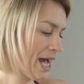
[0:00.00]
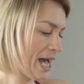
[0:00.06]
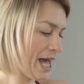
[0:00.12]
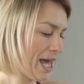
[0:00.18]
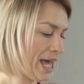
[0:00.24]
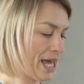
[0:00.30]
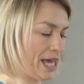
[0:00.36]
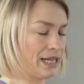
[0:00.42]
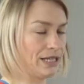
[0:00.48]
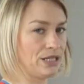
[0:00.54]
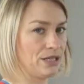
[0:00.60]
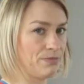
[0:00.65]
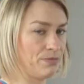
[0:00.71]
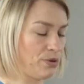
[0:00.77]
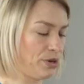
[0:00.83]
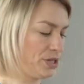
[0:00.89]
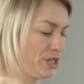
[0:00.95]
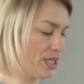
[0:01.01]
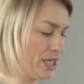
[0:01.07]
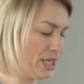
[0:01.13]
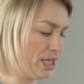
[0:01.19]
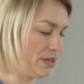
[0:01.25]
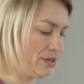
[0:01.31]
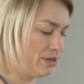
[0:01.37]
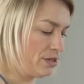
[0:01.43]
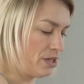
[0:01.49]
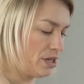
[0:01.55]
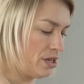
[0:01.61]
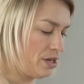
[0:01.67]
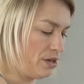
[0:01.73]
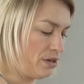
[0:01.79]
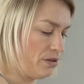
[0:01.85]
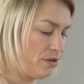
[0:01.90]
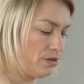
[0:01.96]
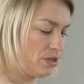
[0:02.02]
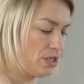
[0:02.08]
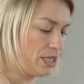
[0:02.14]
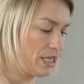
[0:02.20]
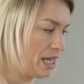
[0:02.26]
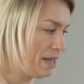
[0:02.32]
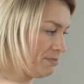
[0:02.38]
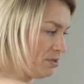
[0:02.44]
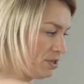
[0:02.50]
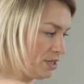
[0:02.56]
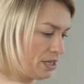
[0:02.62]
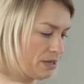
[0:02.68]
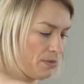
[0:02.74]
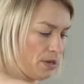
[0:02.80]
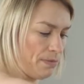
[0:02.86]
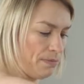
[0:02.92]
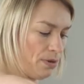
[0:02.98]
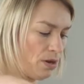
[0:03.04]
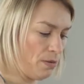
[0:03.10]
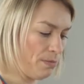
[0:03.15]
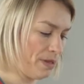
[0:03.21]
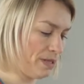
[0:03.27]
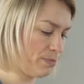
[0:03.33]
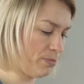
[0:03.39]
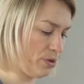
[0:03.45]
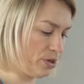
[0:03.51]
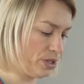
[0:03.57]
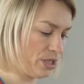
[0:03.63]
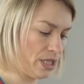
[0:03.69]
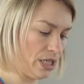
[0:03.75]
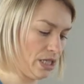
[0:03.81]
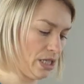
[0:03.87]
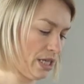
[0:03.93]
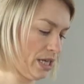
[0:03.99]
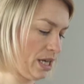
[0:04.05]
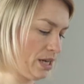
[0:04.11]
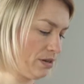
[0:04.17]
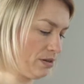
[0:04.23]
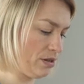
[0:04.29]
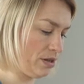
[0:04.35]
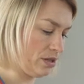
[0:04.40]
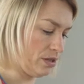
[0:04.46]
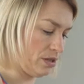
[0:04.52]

and some protein. So today I'm using my plant-based protein again.